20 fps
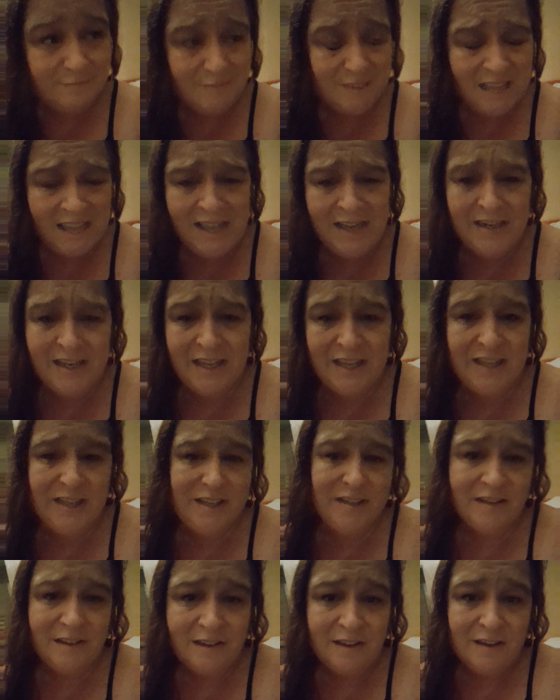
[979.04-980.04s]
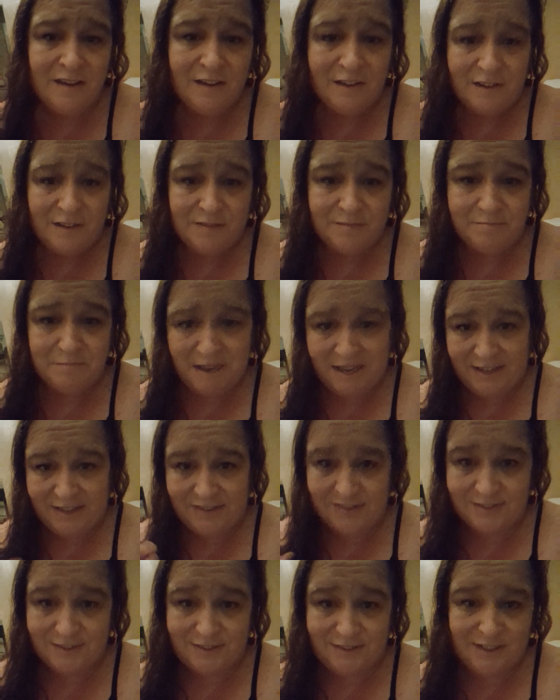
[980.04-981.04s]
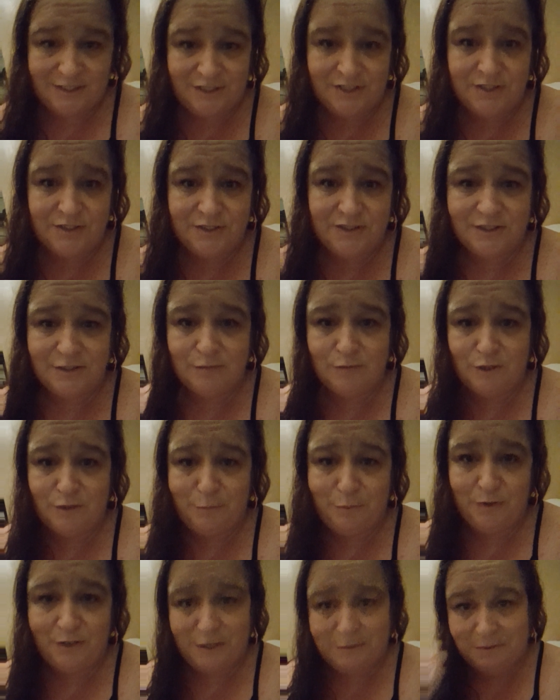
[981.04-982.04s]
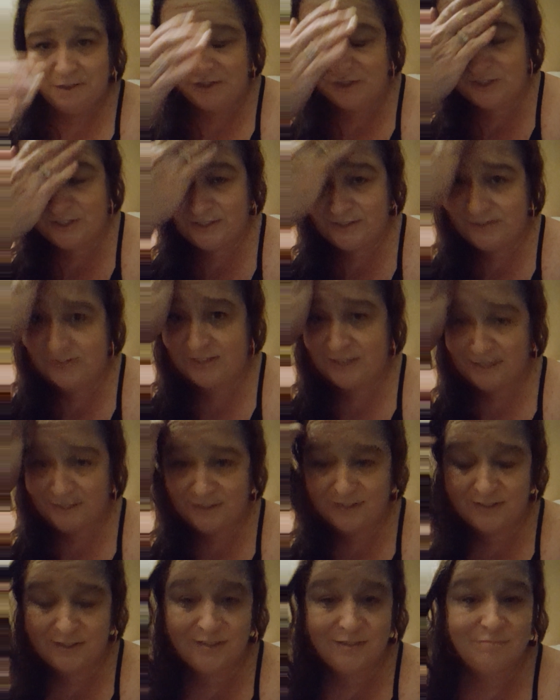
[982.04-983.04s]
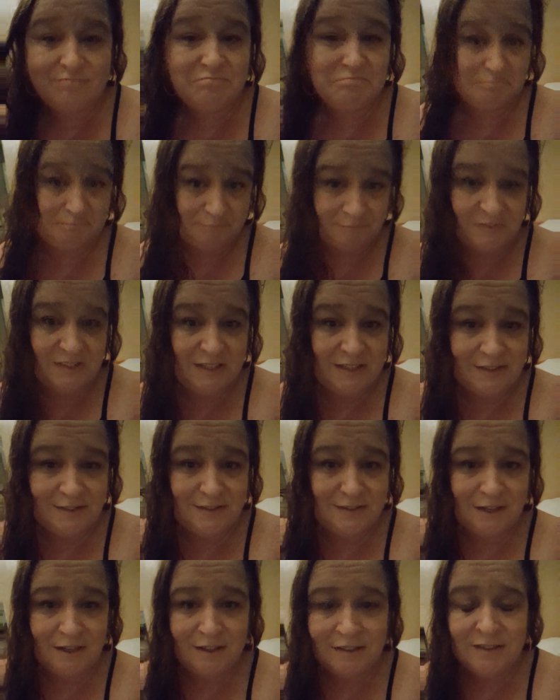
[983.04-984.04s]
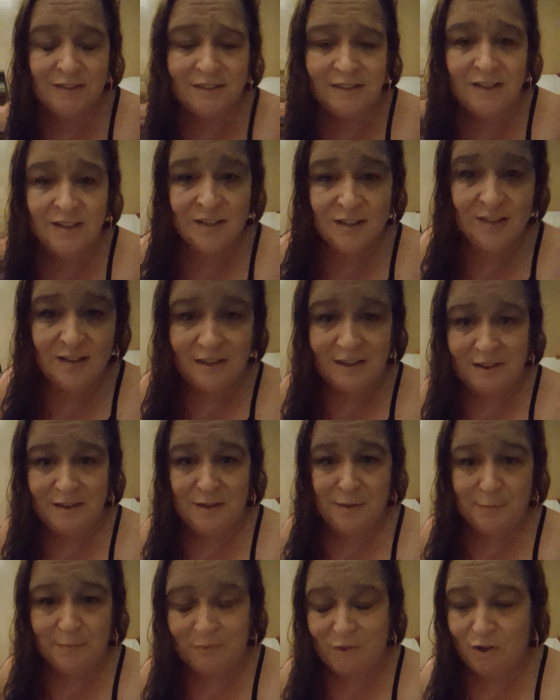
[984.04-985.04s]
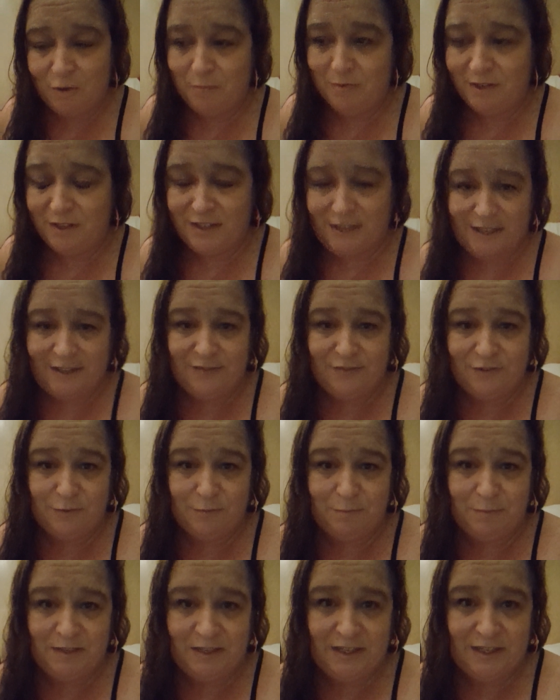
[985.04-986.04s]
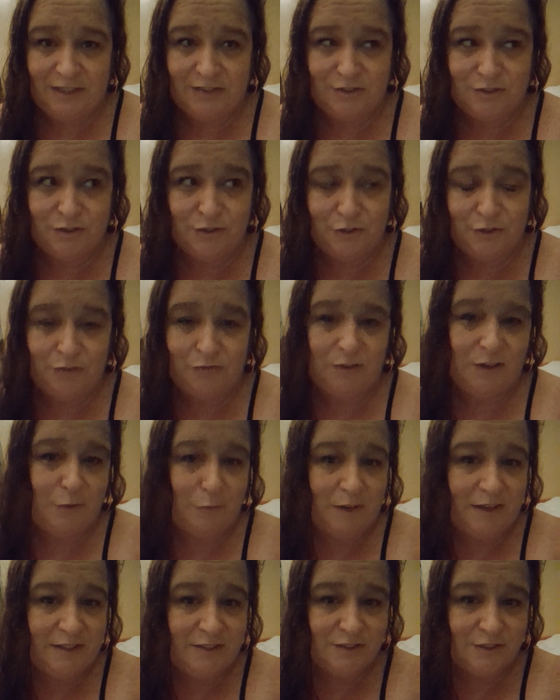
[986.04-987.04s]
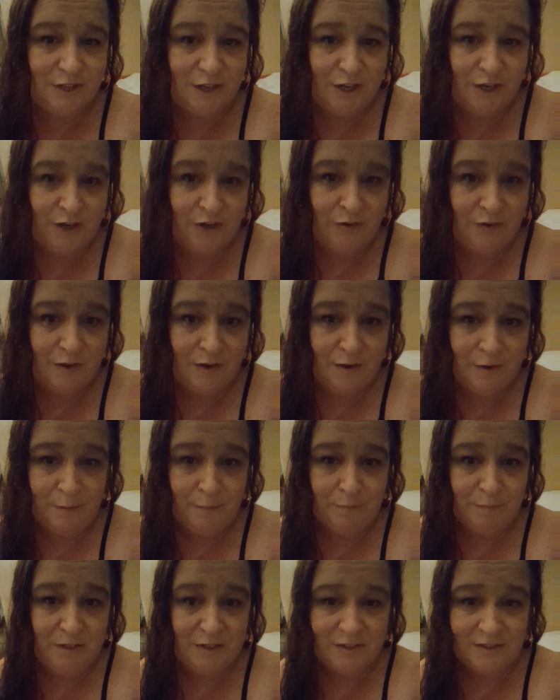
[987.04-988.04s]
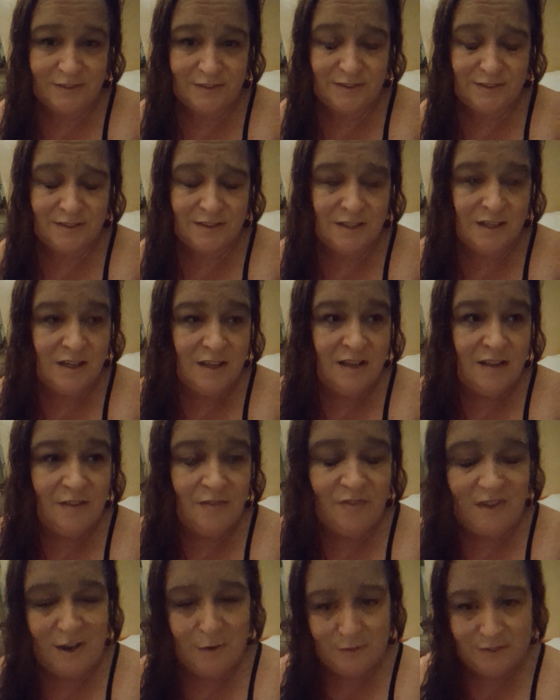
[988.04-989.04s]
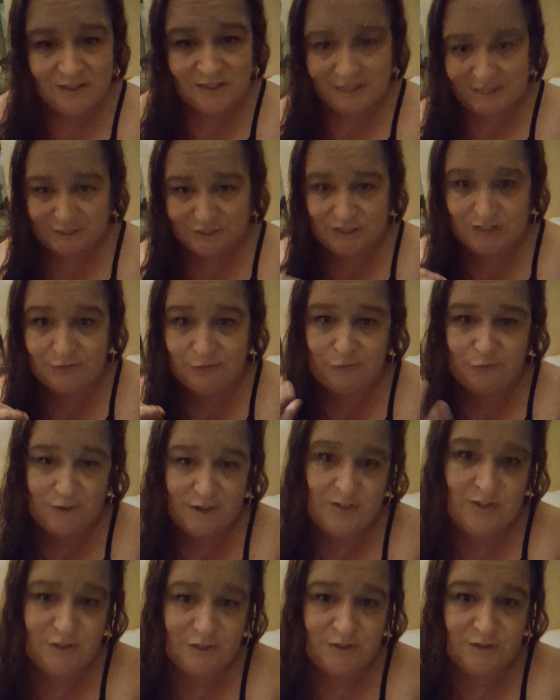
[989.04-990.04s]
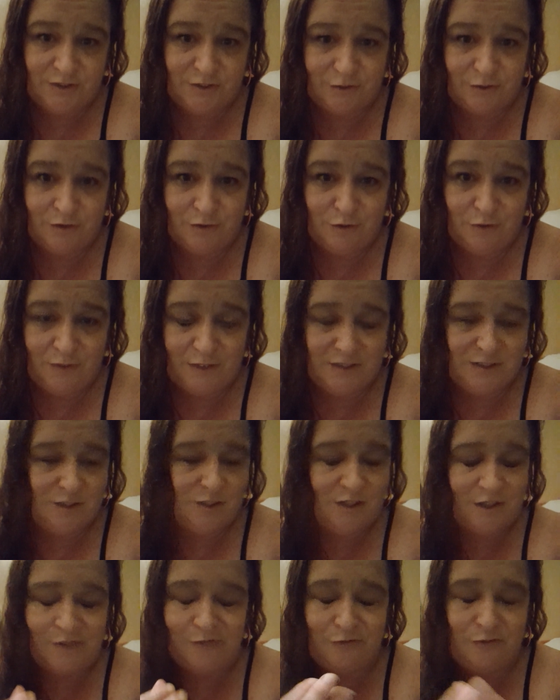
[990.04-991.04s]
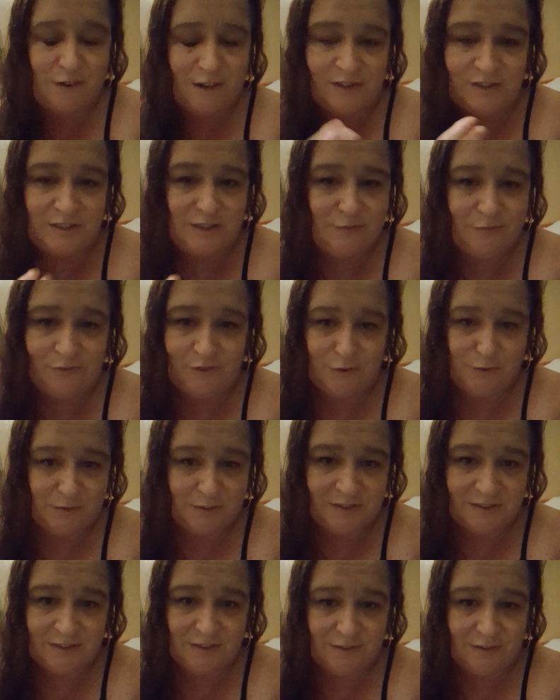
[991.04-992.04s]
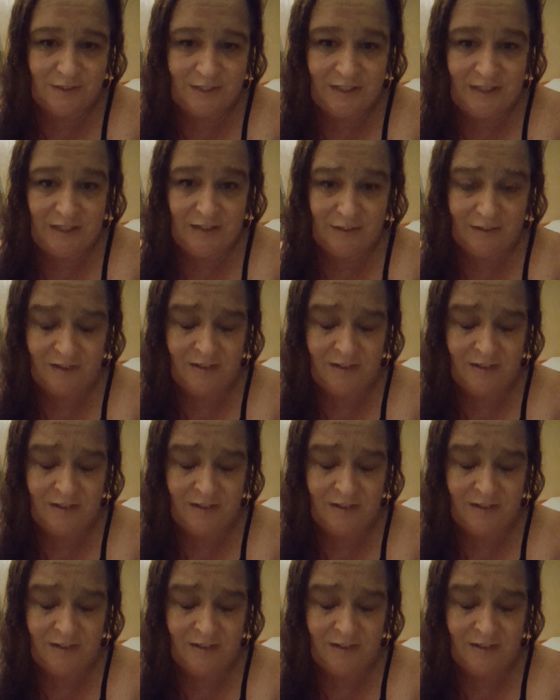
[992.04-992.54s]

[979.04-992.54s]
and he makes the decisions, and what pretty much he says gets done. I believe it'd be 2-3 weeks ago, because they were teaching French in school. There's a lot of French influence still in here,